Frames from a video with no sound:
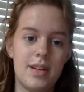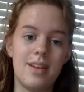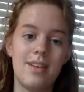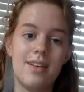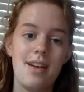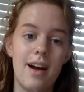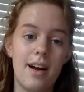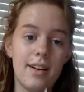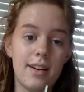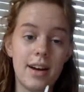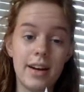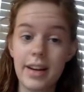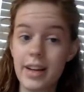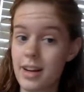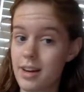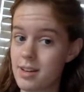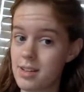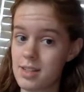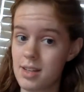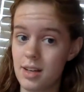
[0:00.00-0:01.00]
not cutting
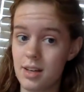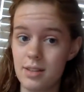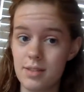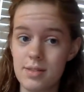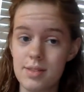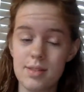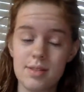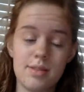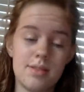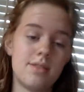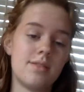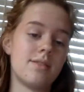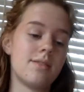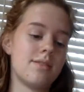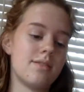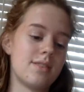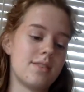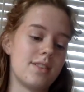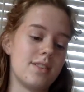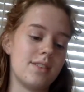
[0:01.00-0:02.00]
ourselves,
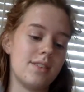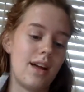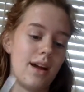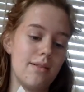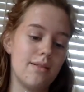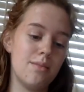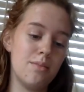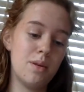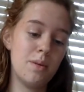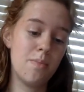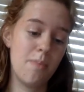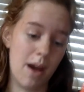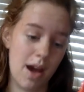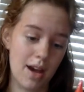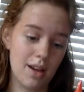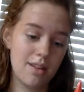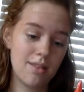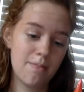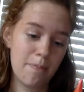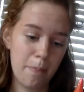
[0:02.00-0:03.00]
because that would be
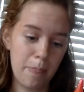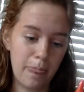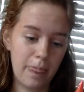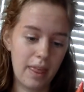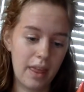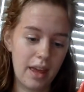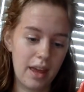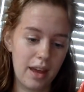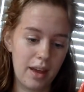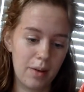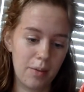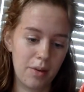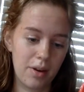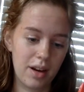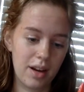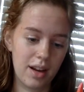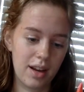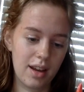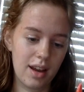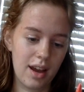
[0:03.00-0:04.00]
bad, and we're
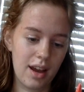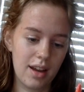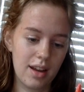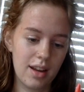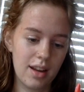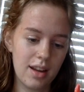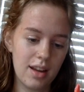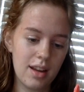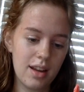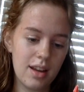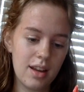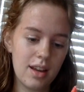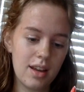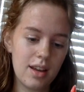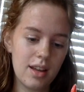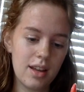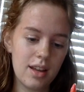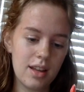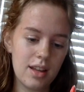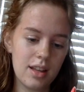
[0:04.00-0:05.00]
going to cut
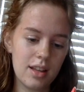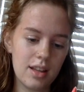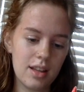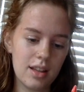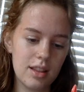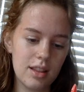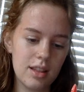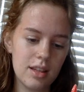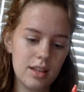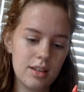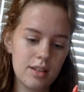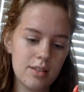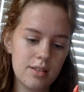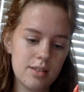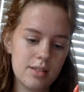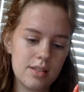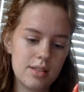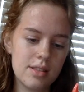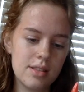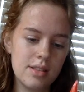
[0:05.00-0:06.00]
a little
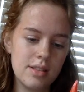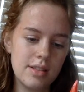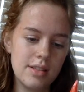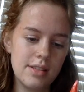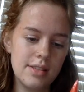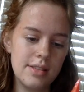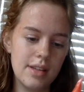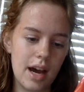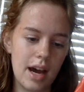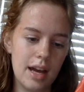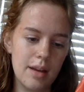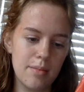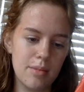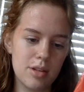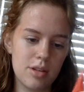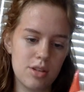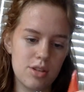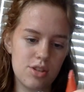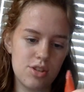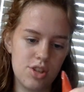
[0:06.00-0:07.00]

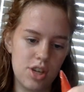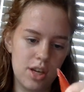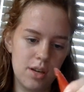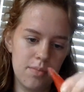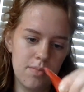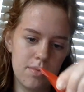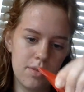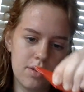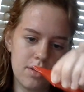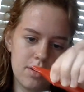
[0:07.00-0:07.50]
diamond shape,